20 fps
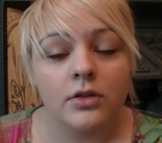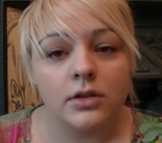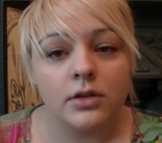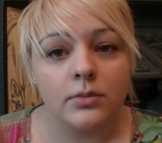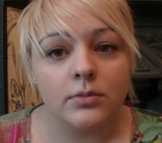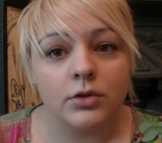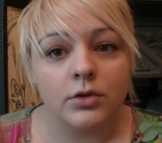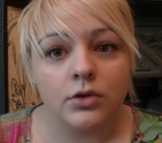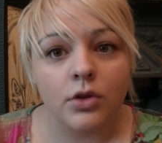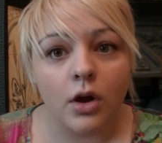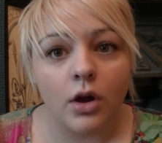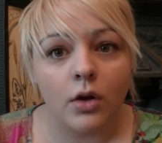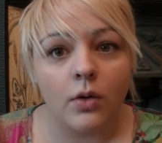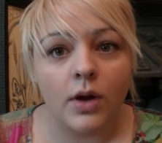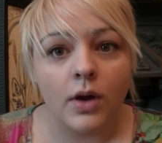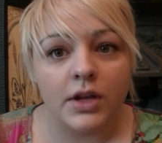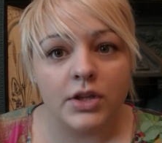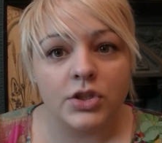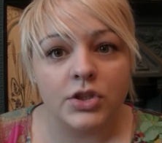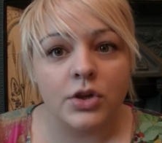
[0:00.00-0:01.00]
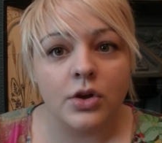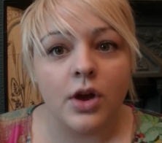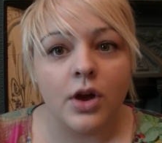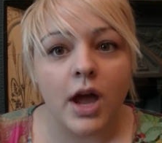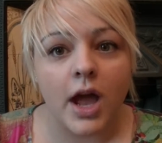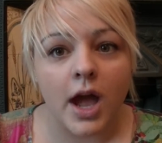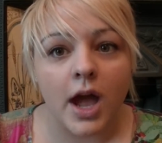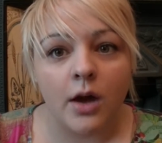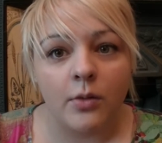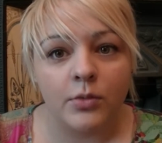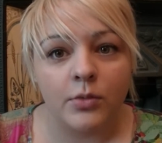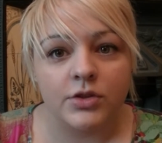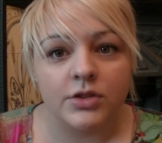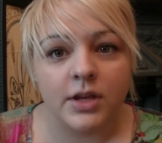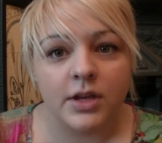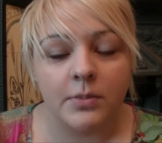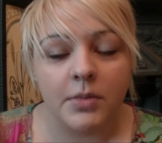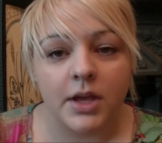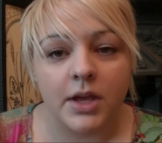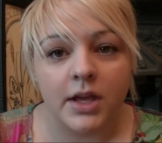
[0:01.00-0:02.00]
so I'm not quite sure how
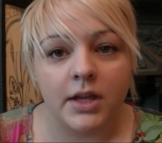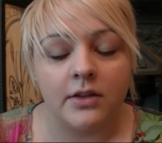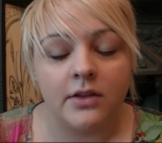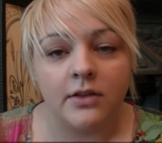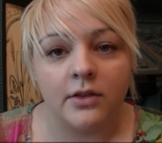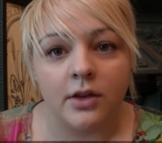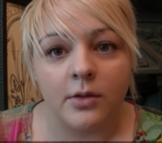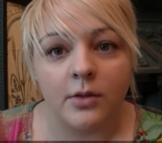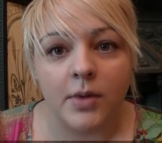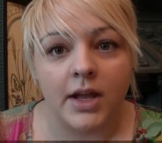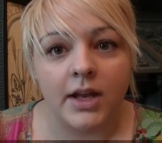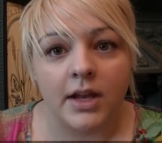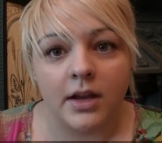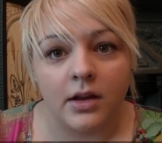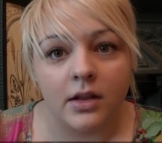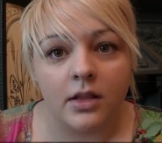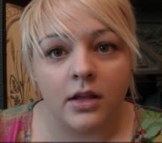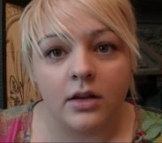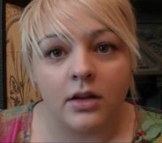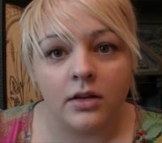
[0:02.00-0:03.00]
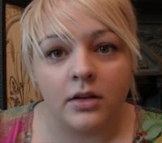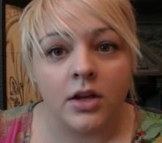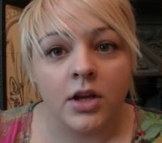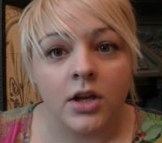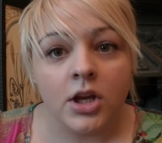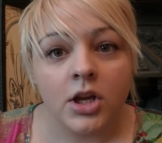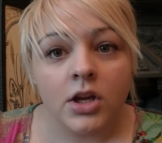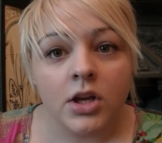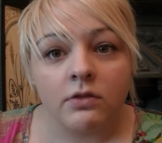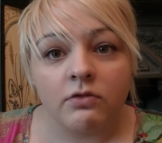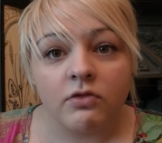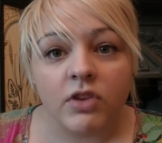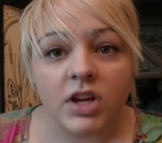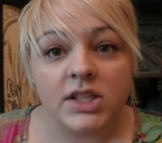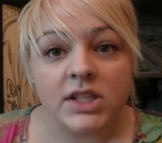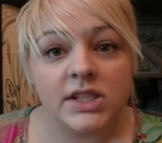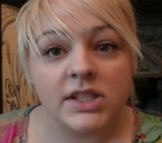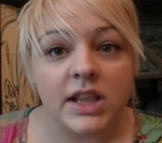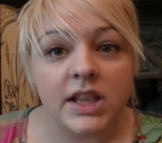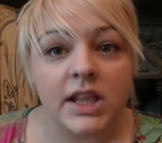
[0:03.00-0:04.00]
much I paid, so you might hear a lot of
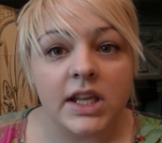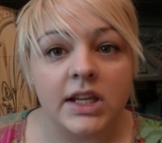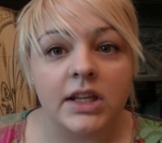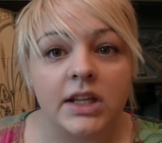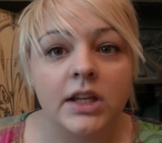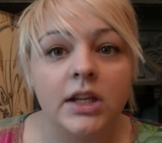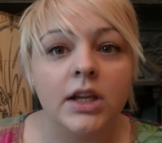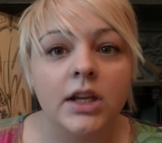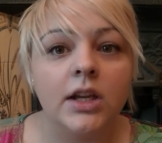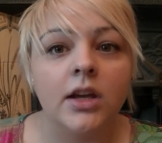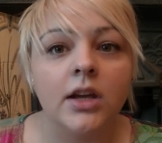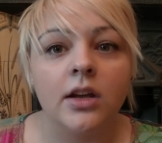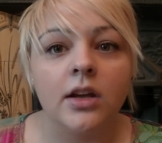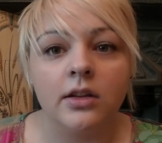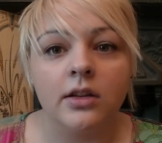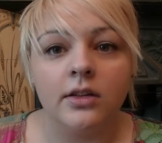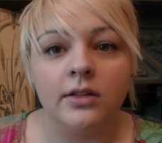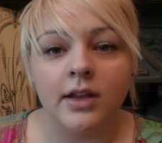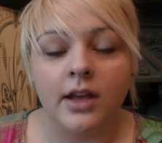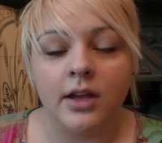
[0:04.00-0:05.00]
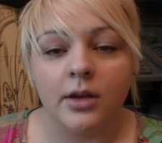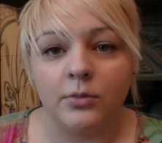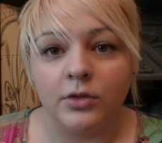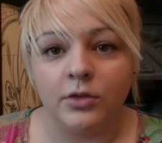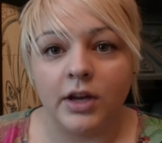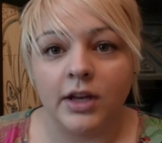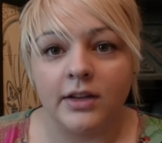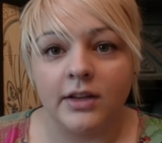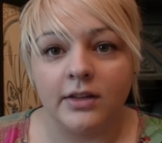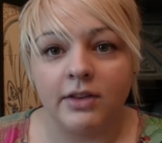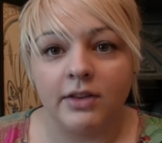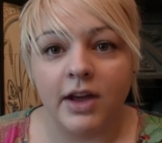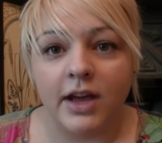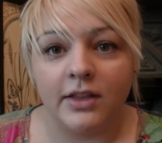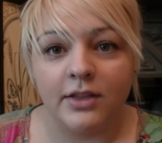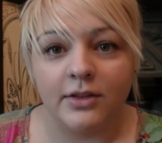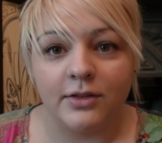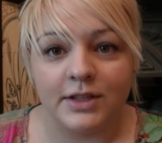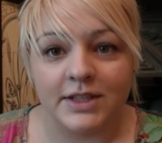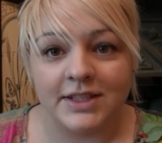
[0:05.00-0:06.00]
rustling as I'm trying to
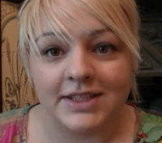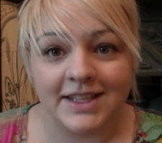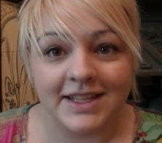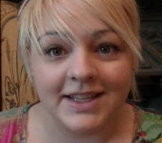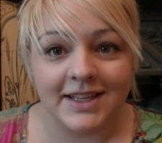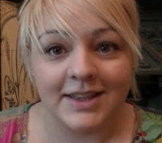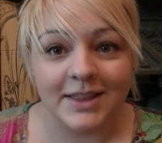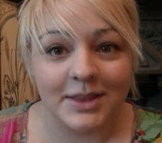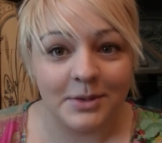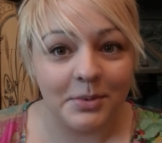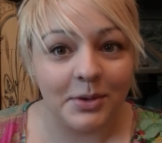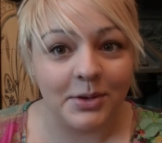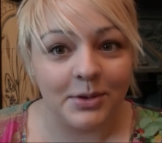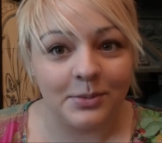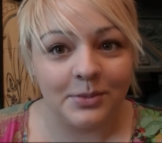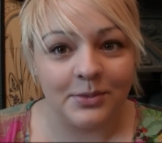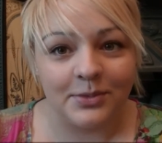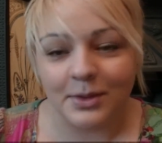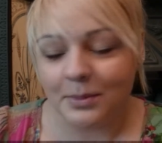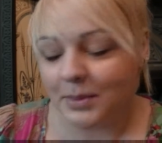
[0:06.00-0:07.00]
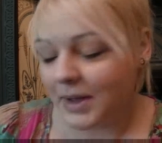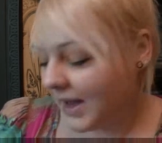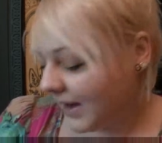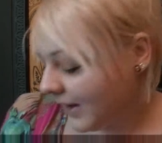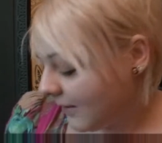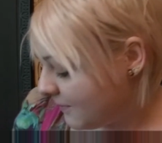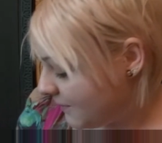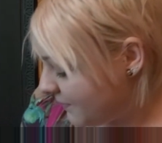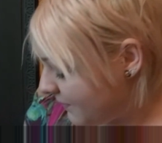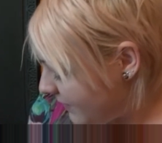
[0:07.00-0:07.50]
find the receipt in the bottom of the bag.